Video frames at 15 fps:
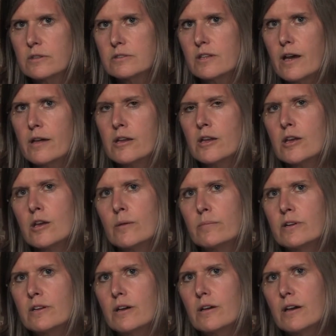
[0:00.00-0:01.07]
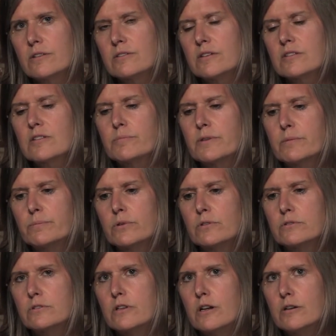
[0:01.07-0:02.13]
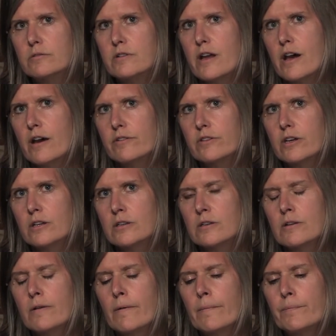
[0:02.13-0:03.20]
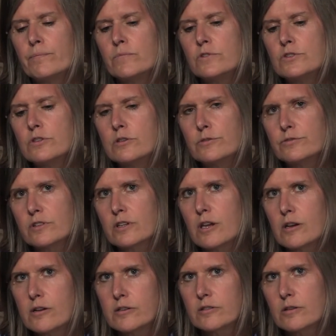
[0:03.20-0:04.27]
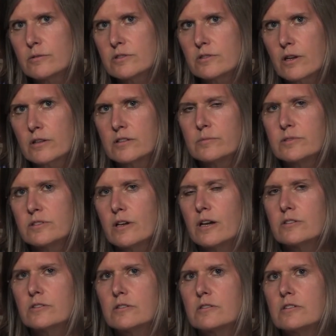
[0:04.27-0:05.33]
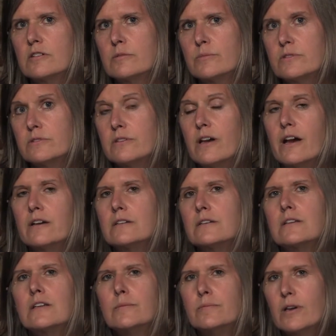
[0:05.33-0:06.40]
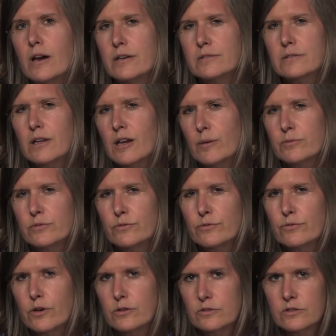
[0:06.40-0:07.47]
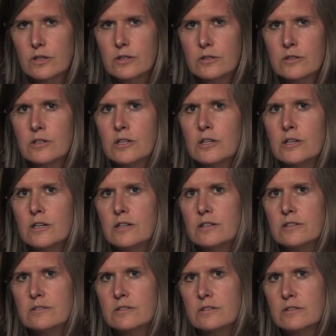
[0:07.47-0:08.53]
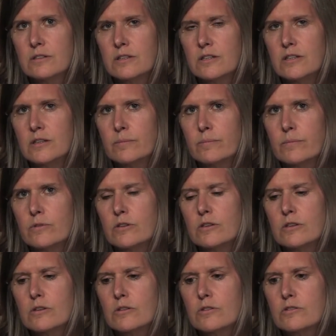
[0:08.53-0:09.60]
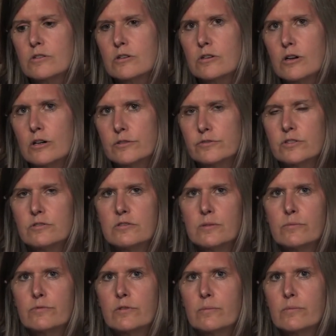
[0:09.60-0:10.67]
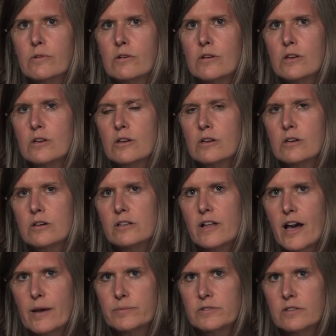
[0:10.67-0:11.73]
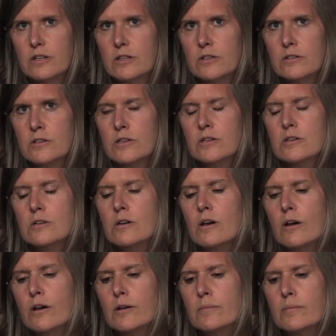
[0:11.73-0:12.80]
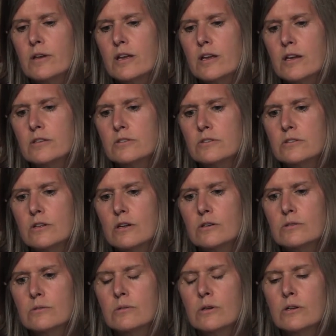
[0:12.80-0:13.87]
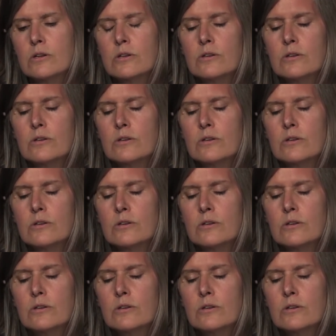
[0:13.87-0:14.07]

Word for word: like that. But I, I think that people know now that dutifully carrying their recyclables out to the curb is not going to keep the ice caps frozen. And is isn't going to keep the, the Gulf Stream from collapsing. Um, and so,